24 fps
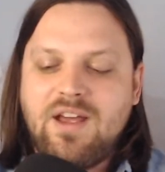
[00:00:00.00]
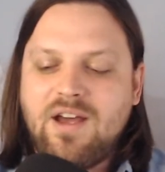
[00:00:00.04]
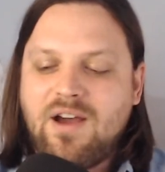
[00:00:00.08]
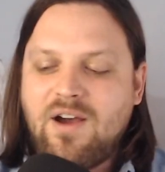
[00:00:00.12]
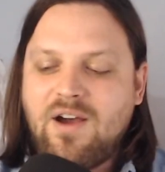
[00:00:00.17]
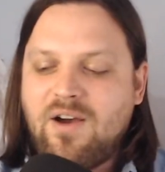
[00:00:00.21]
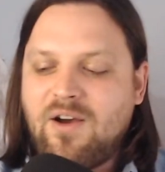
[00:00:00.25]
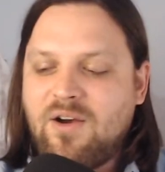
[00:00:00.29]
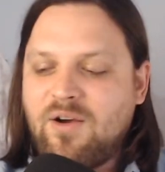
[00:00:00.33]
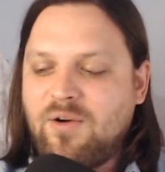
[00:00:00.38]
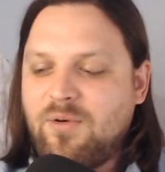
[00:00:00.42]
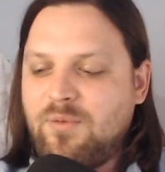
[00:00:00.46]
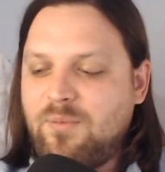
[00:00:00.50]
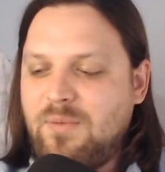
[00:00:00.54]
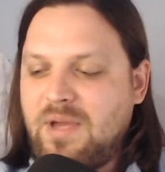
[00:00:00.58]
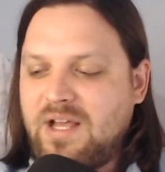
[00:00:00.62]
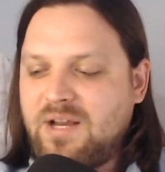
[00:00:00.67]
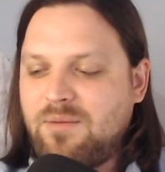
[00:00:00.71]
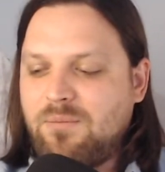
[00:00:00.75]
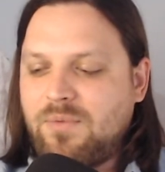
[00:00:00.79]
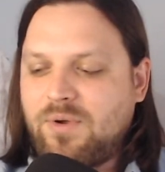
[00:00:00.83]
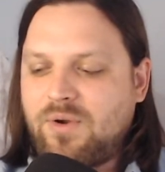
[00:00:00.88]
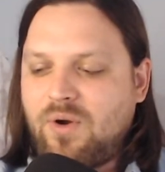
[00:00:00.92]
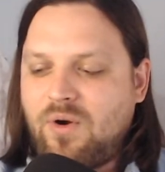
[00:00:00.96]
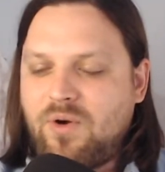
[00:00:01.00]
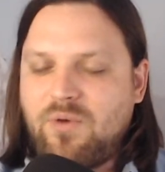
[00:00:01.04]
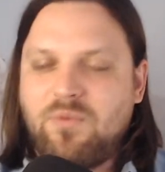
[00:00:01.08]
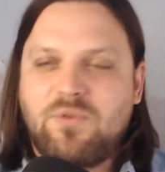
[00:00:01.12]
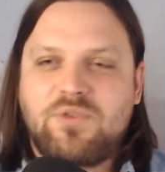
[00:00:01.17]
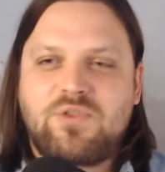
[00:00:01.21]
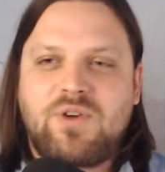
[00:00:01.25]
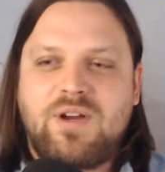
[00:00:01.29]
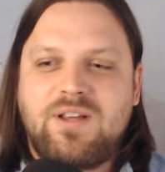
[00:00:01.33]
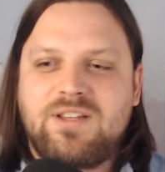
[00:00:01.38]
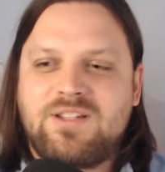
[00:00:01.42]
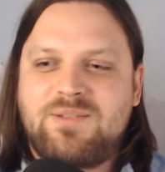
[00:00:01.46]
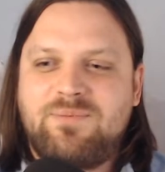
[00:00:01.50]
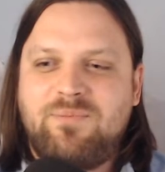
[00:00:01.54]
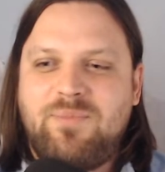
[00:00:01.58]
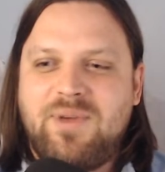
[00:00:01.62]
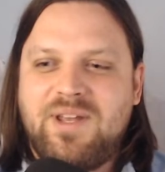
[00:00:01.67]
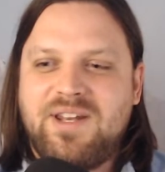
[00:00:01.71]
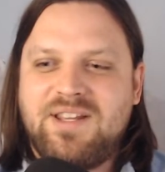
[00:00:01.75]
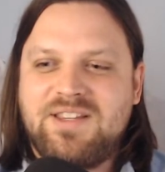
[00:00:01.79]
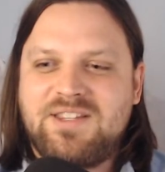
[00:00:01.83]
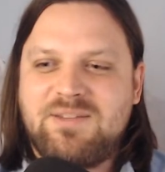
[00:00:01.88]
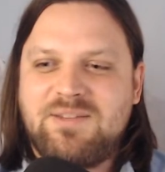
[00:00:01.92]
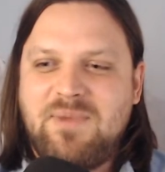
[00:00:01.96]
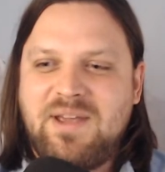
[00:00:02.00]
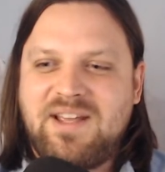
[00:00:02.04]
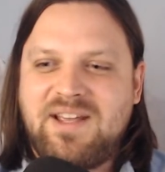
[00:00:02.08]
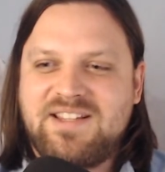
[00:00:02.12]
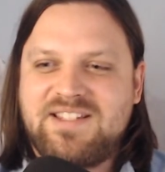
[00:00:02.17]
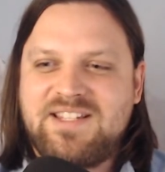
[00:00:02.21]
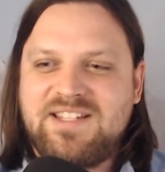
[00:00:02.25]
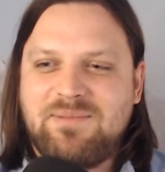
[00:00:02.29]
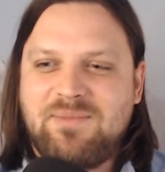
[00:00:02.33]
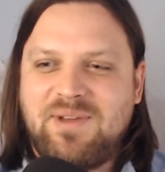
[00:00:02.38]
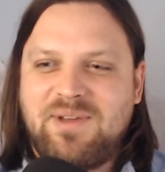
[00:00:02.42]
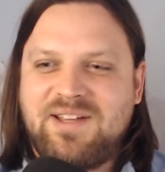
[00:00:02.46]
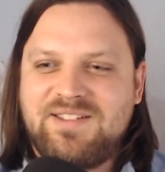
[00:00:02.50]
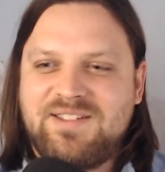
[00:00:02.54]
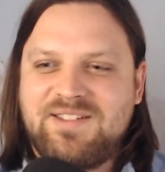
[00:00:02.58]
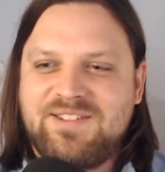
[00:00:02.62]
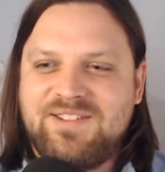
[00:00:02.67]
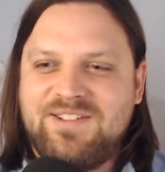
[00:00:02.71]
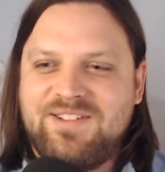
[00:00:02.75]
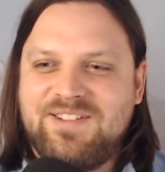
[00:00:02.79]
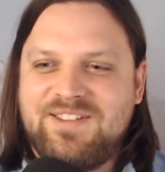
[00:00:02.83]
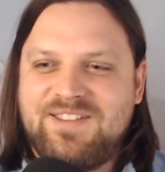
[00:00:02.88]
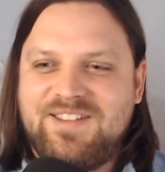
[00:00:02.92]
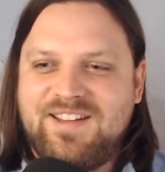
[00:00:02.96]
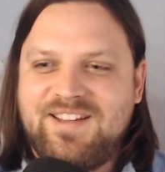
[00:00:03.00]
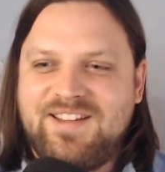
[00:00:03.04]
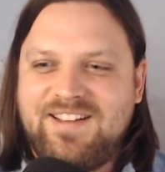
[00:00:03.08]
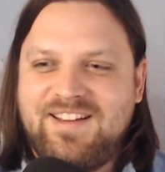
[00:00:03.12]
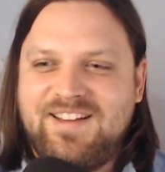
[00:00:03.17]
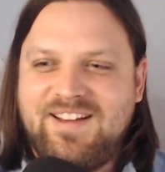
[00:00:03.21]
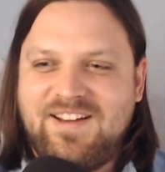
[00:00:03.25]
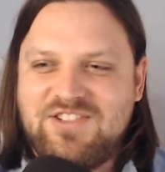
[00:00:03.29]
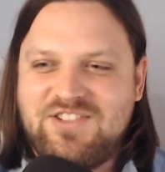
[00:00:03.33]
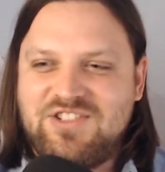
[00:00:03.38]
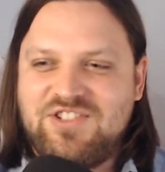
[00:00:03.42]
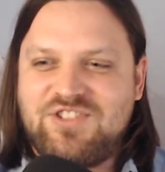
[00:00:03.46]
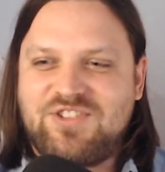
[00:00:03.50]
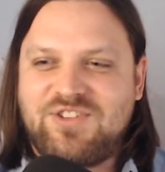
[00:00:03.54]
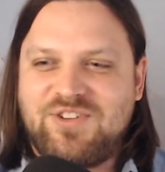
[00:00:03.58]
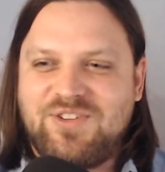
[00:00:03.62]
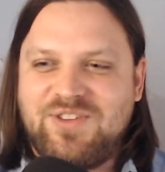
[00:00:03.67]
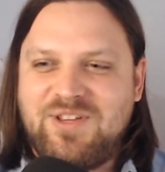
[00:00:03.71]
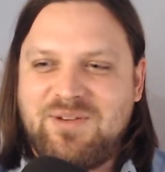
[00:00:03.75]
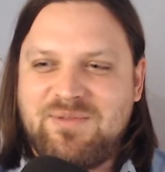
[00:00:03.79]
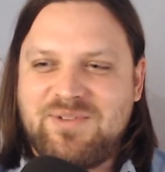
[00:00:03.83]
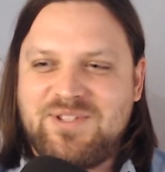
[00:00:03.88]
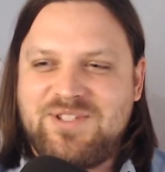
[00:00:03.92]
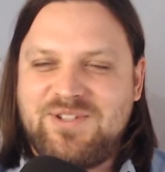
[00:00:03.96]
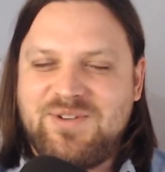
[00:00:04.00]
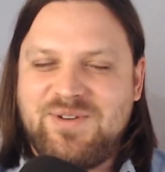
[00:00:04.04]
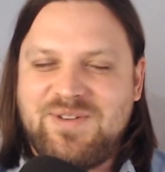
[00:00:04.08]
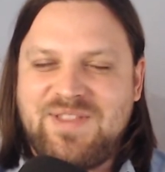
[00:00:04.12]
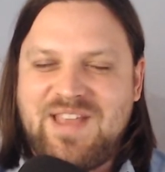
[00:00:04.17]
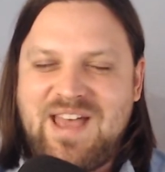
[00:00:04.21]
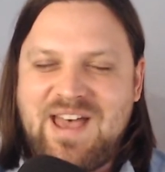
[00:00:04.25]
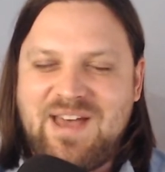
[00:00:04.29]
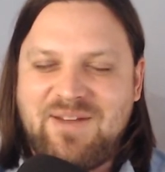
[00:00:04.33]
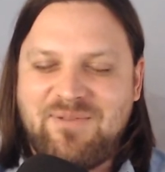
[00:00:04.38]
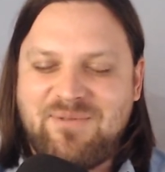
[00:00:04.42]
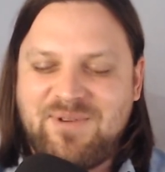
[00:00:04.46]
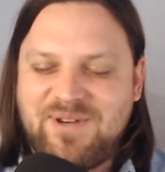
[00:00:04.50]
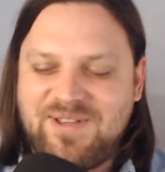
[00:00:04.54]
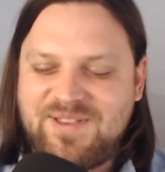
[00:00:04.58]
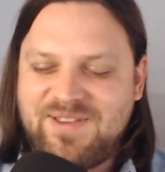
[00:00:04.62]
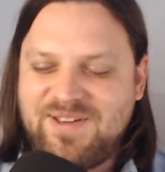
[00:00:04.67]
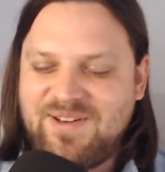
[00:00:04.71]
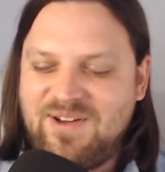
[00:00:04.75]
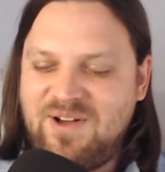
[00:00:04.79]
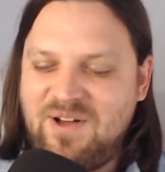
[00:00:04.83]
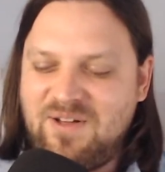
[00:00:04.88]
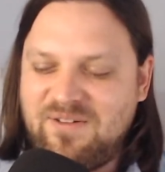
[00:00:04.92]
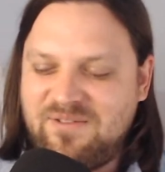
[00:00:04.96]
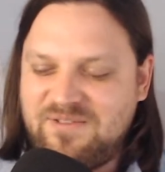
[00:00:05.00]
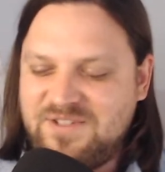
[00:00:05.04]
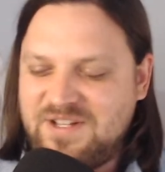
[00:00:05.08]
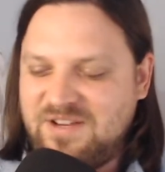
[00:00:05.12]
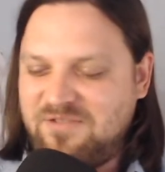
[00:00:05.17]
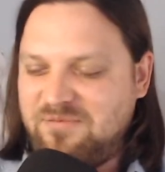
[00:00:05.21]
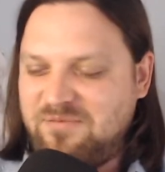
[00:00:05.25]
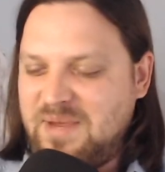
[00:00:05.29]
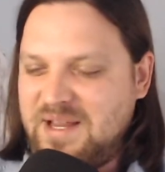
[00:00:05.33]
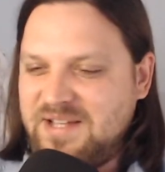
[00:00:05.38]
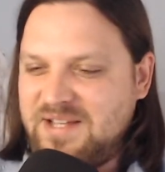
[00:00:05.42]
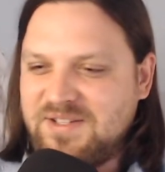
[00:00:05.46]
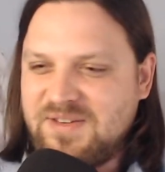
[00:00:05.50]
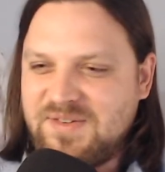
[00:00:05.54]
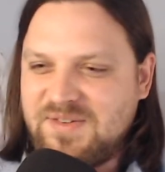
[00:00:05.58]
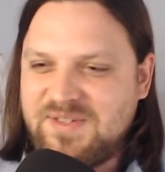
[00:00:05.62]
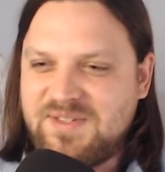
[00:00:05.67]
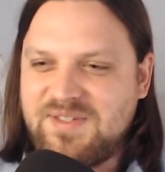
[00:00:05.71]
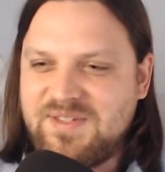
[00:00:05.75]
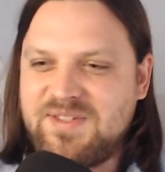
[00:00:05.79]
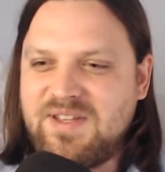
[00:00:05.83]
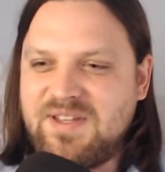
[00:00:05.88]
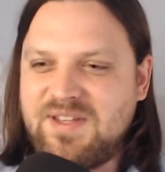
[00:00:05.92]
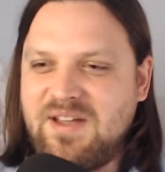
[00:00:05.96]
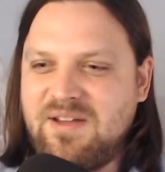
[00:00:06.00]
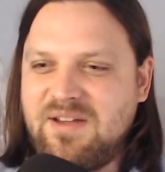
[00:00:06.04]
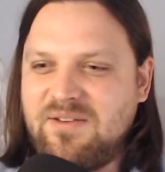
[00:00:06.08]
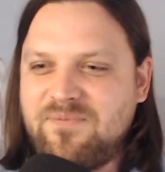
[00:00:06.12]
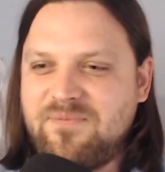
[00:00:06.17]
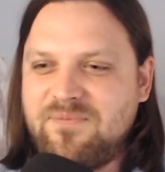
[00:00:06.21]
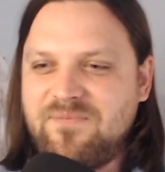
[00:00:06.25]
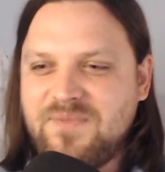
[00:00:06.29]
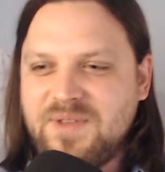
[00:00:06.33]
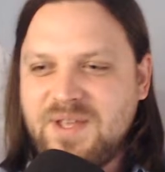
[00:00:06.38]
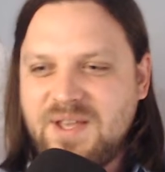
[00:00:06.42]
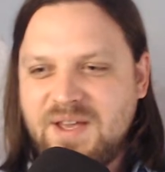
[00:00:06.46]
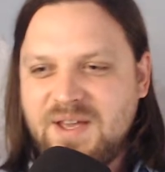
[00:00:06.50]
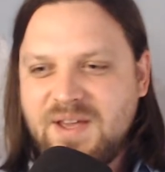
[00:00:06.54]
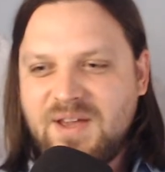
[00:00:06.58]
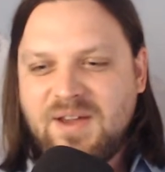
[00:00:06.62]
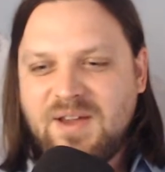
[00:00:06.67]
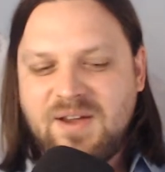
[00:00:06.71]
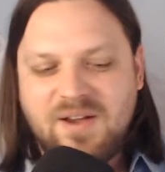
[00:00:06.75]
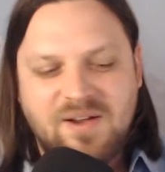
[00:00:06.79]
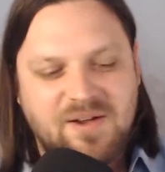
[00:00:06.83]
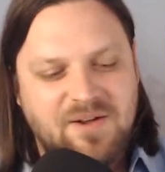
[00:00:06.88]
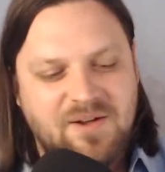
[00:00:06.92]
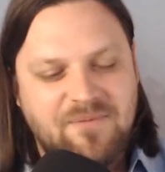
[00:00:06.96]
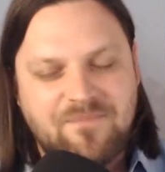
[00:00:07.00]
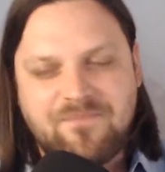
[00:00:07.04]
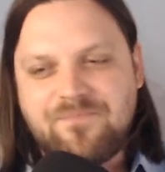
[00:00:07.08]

Megan McArdle will try to spin it to make it seem like it's a good thing. She certainly was doing that with all of Jeff Bezos' stuff. I